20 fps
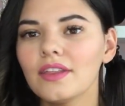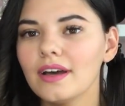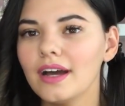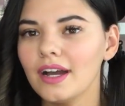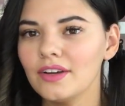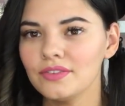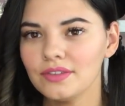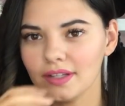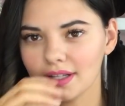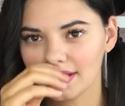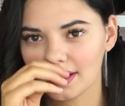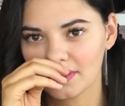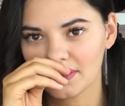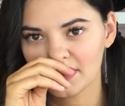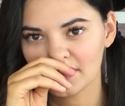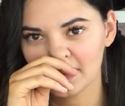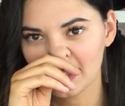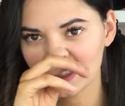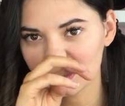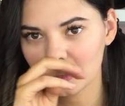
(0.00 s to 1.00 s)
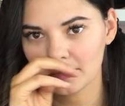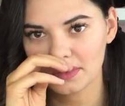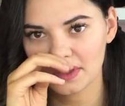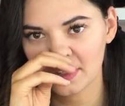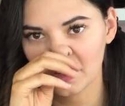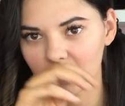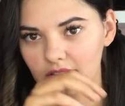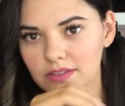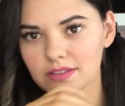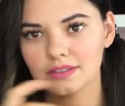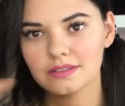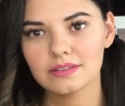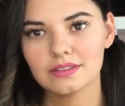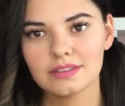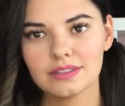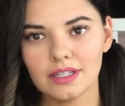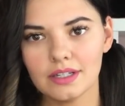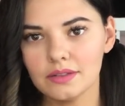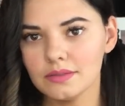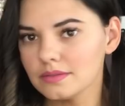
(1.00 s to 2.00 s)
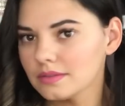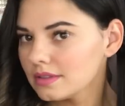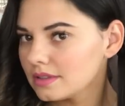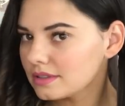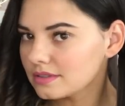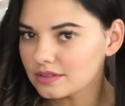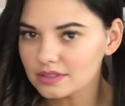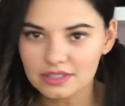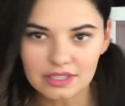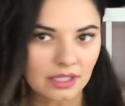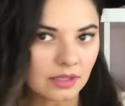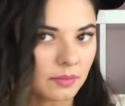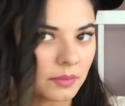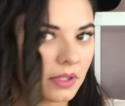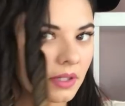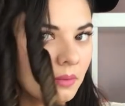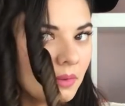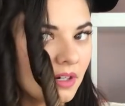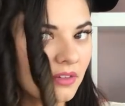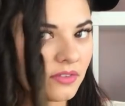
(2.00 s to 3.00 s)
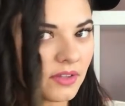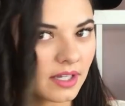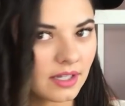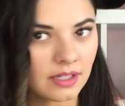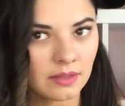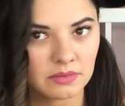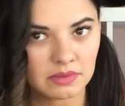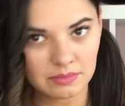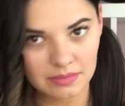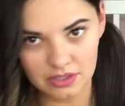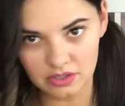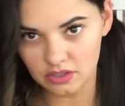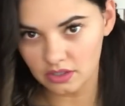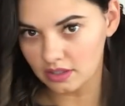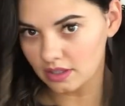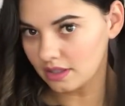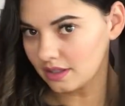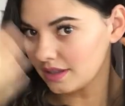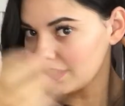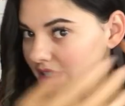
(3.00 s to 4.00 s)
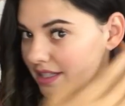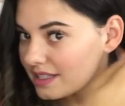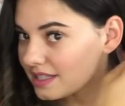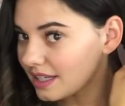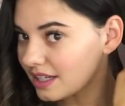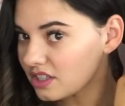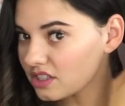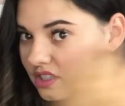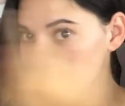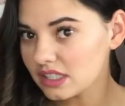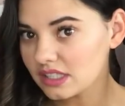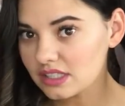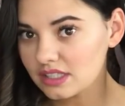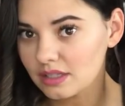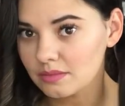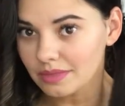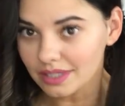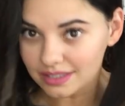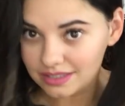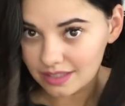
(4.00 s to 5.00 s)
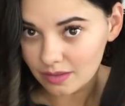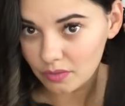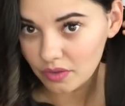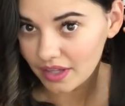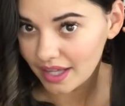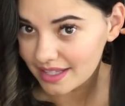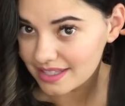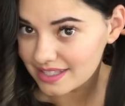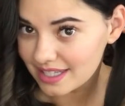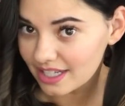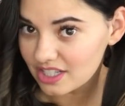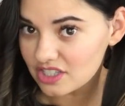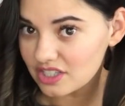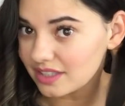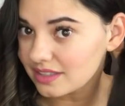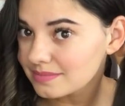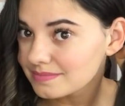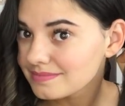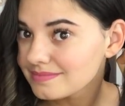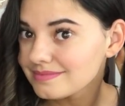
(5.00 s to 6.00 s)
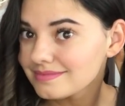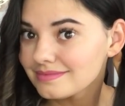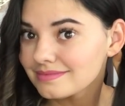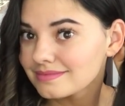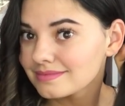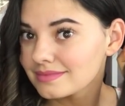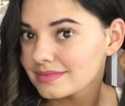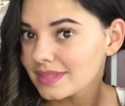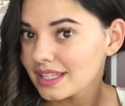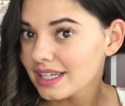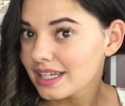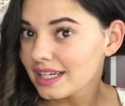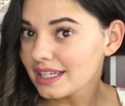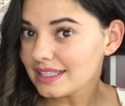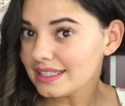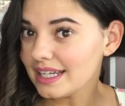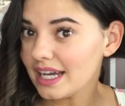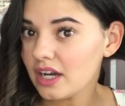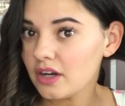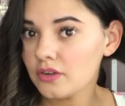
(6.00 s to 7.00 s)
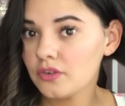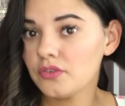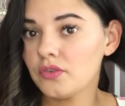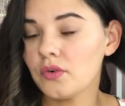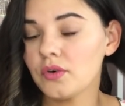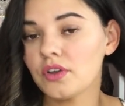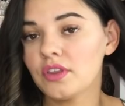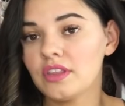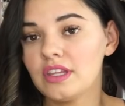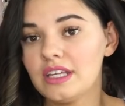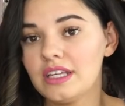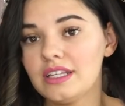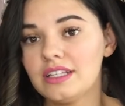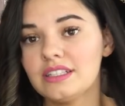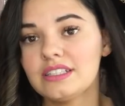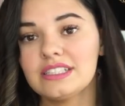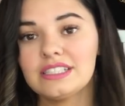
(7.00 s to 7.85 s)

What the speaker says: I feel like I would mess up the curls. So I'm just gonna put a butterfly clip to make sure that this section doesn't get mixed in with that section. Now for the